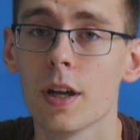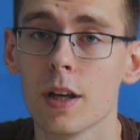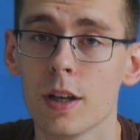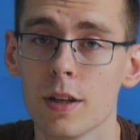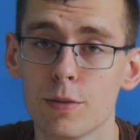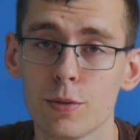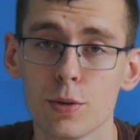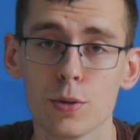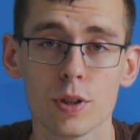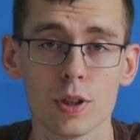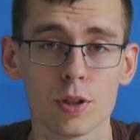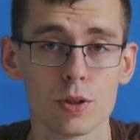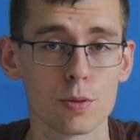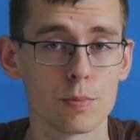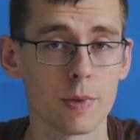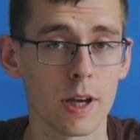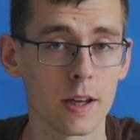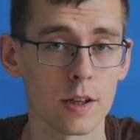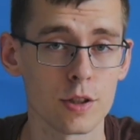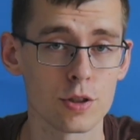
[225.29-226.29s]
If you need to
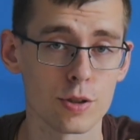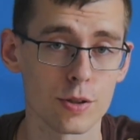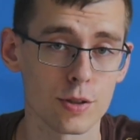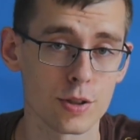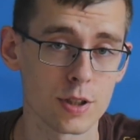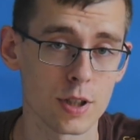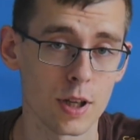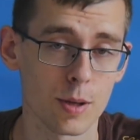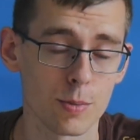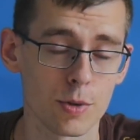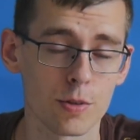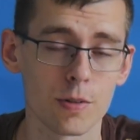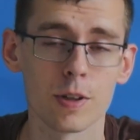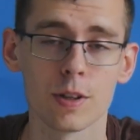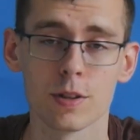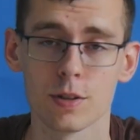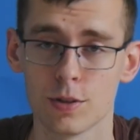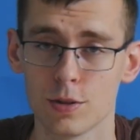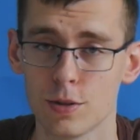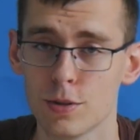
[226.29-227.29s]
make a short summary,
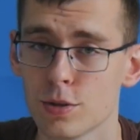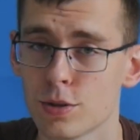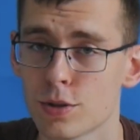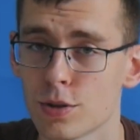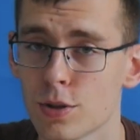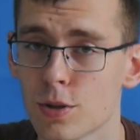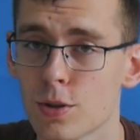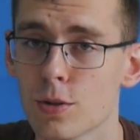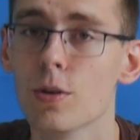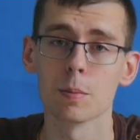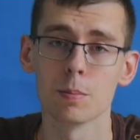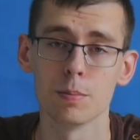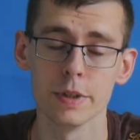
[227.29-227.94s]
do so.